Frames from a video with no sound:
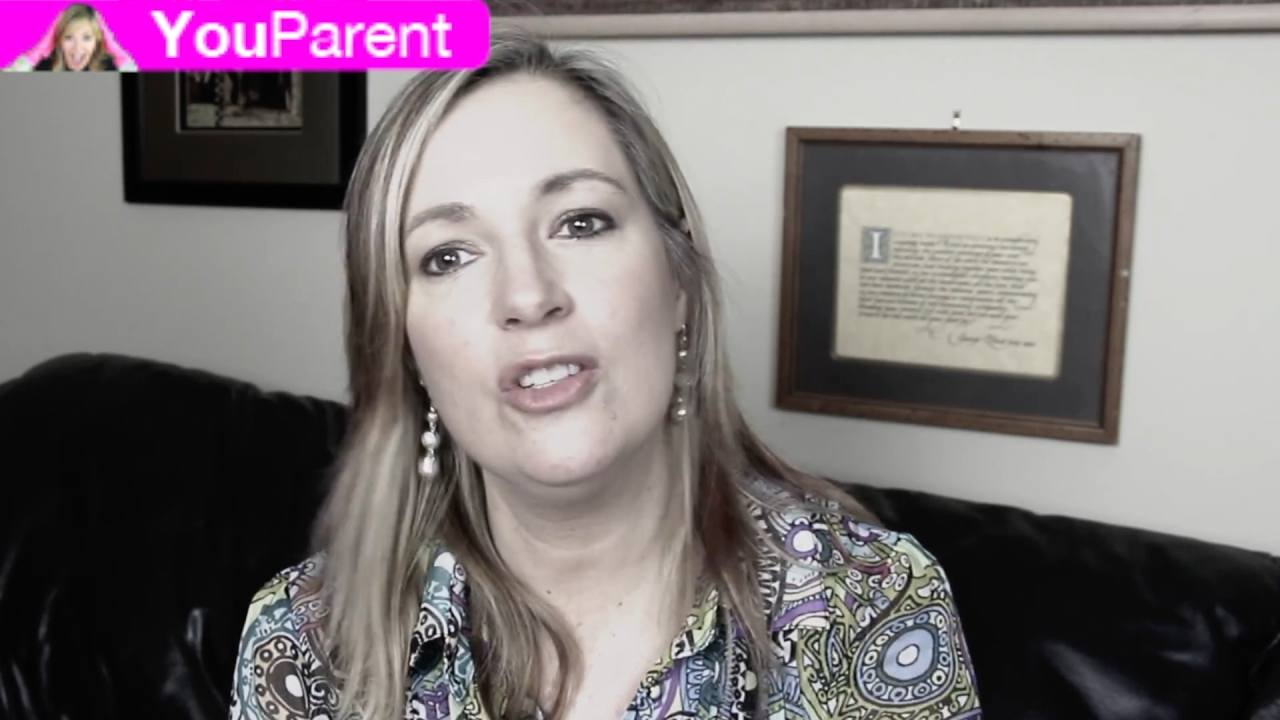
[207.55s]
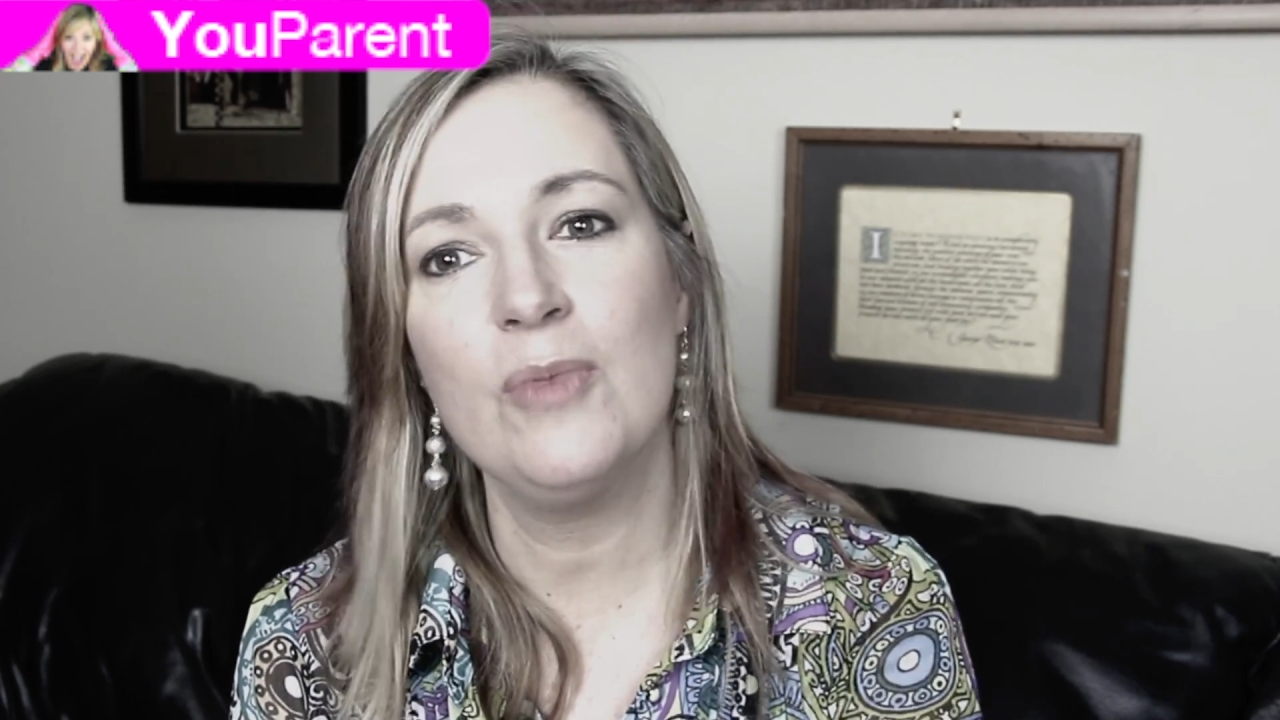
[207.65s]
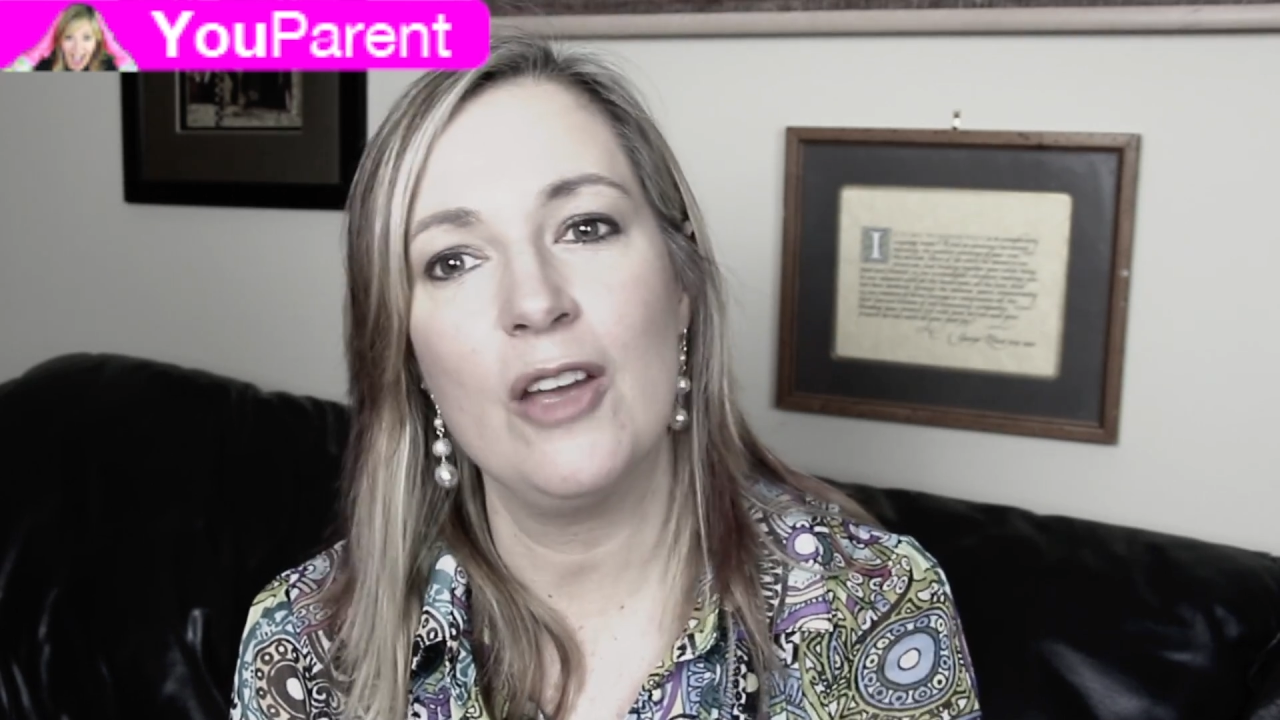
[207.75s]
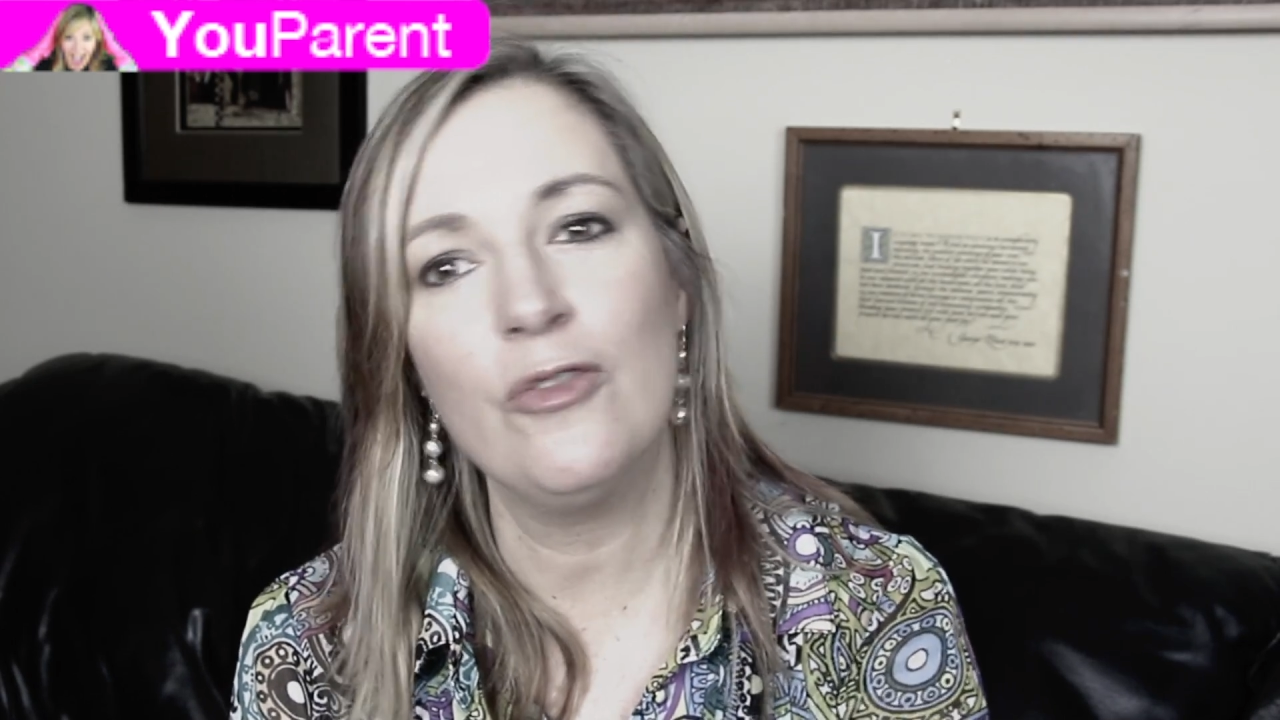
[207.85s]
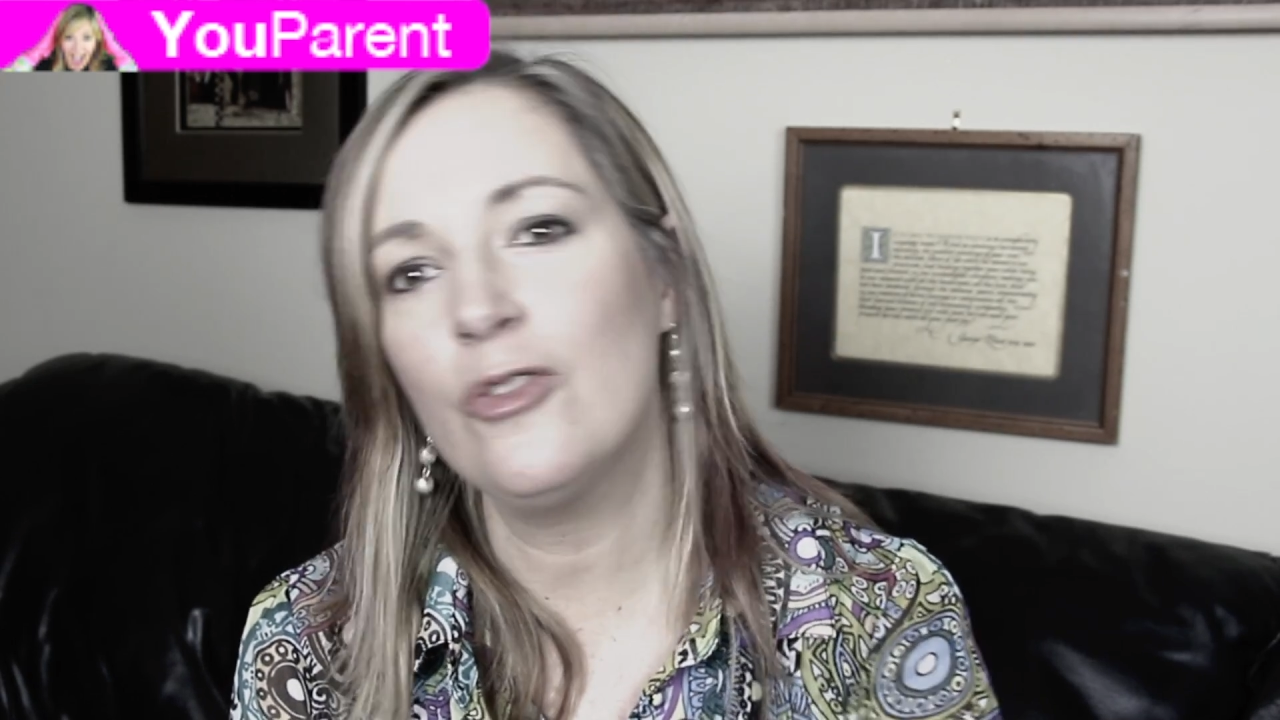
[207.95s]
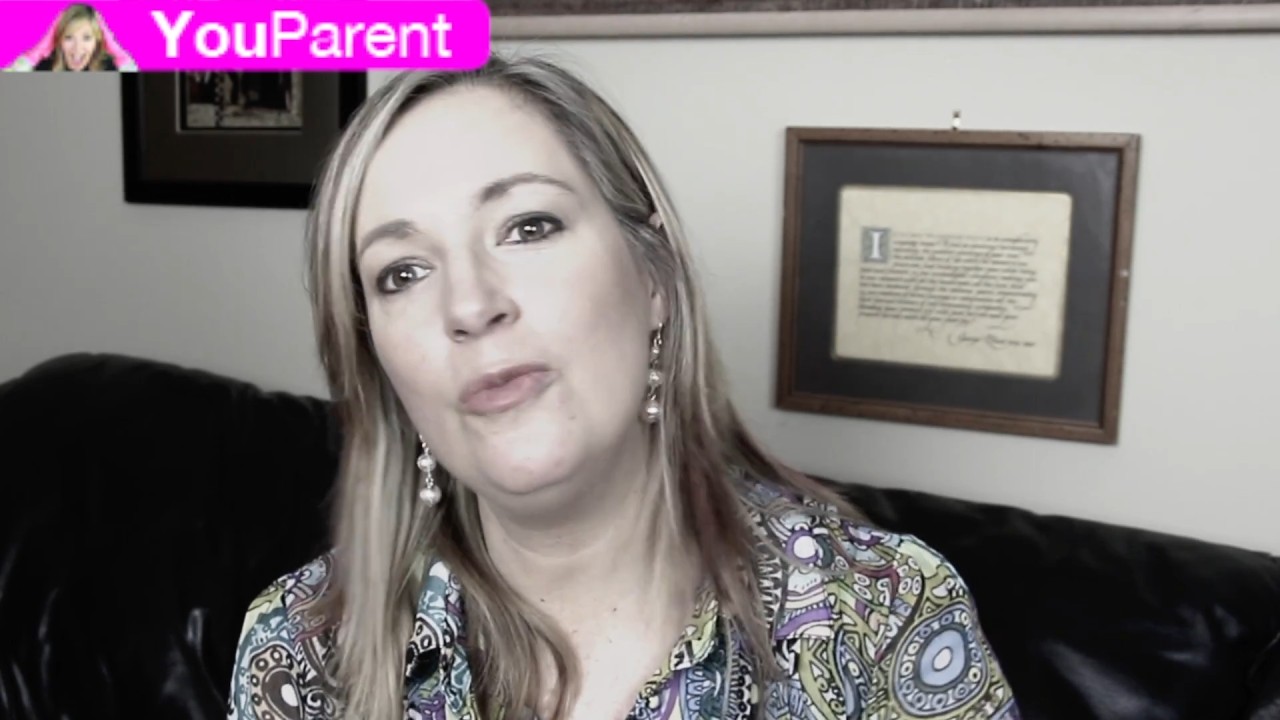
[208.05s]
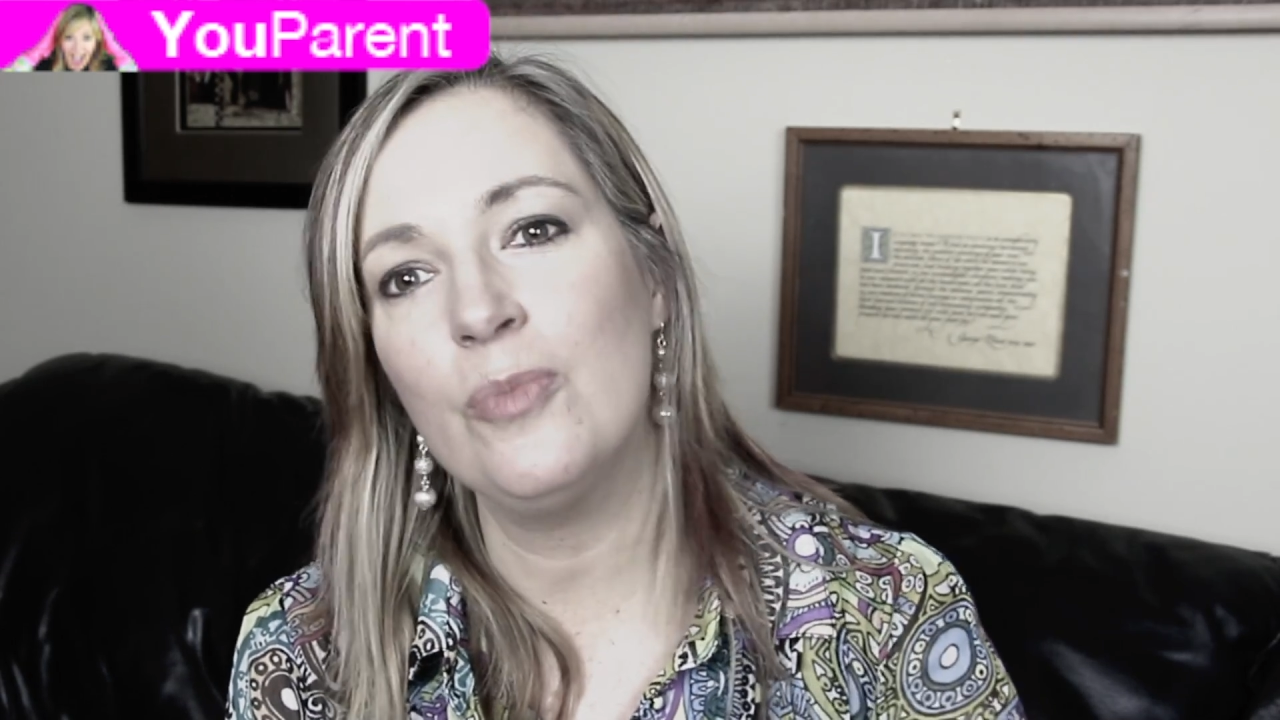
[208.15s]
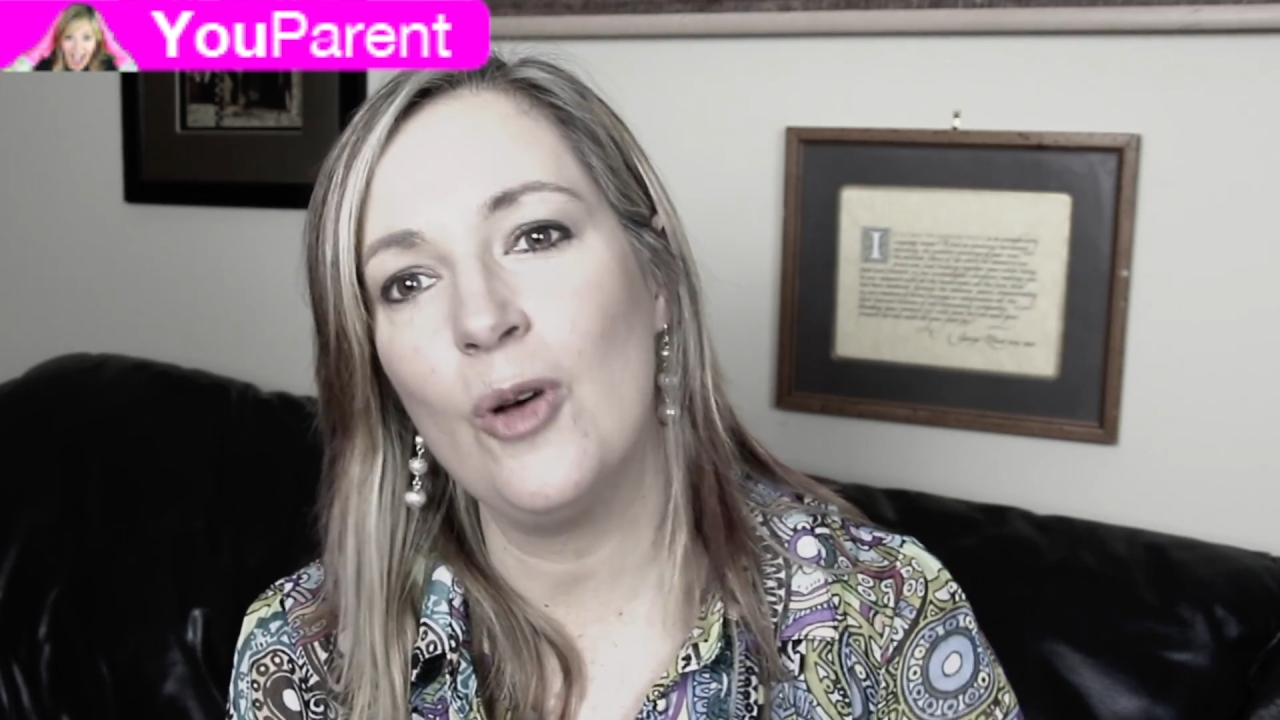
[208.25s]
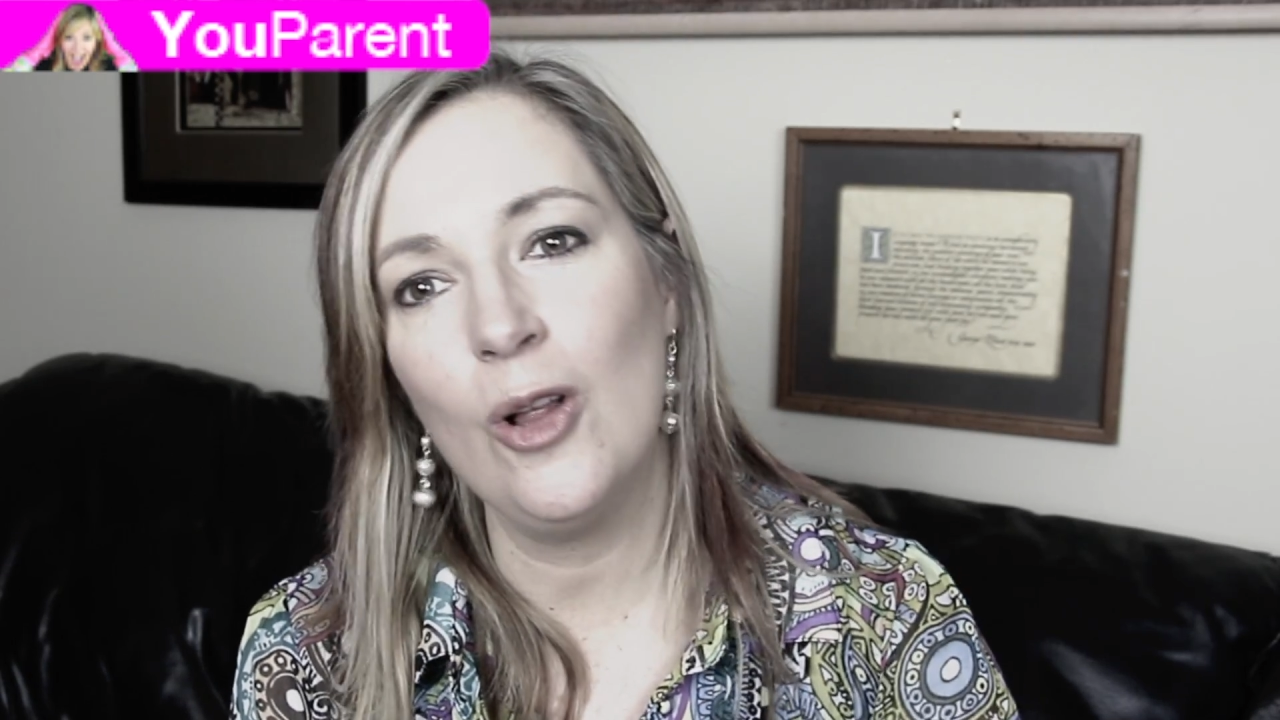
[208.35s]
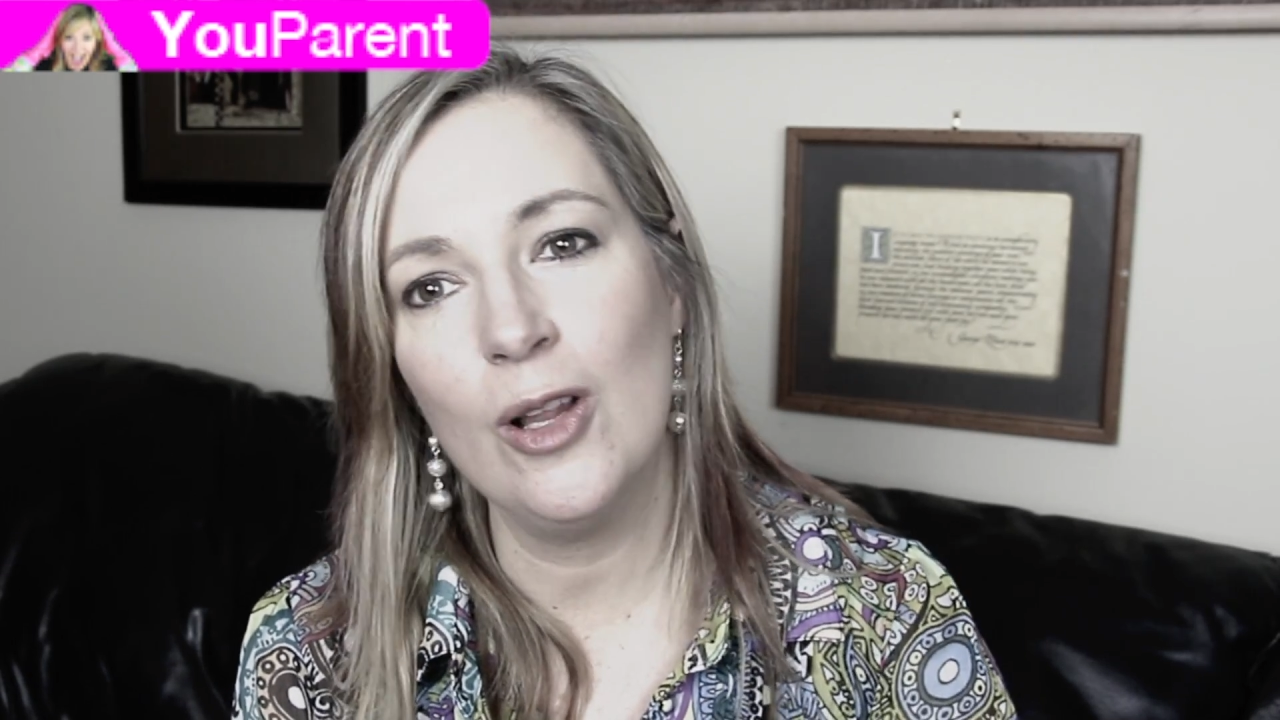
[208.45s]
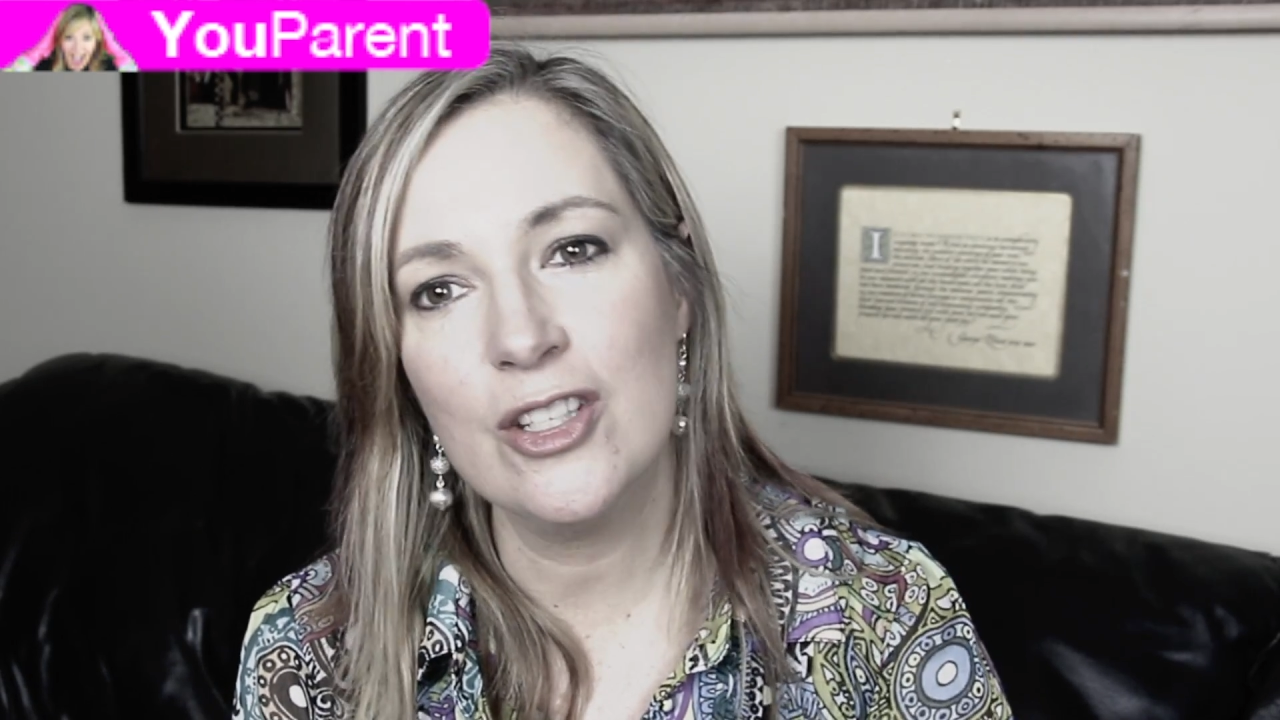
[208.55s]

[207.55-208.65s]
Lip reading: to my fruit bowl,